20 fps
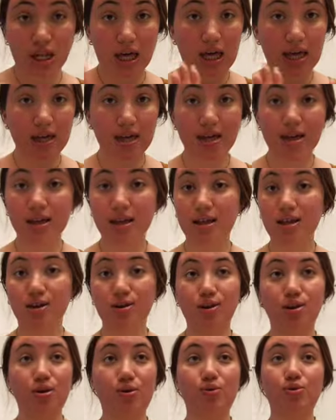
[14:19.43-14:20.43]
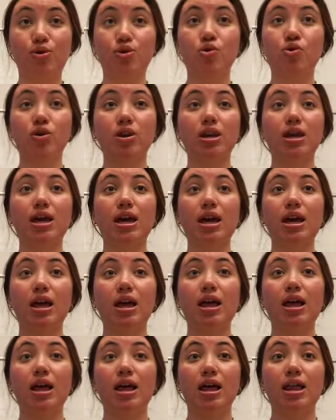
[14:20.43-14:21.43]
Like, no, you can
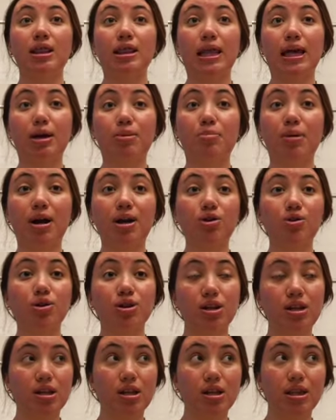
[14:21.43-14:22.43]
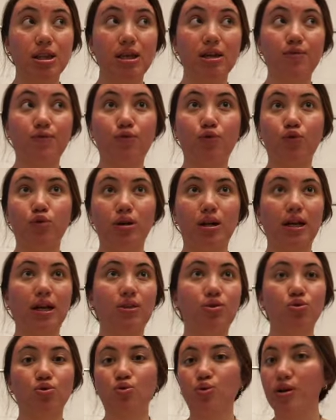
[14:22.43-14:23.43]
get like microneedling for
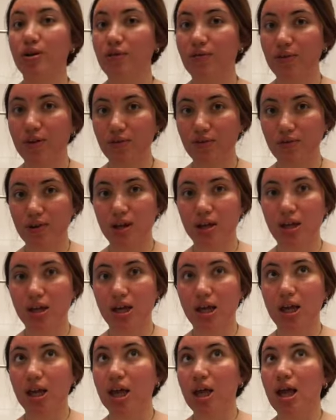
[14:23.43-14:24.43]
like 350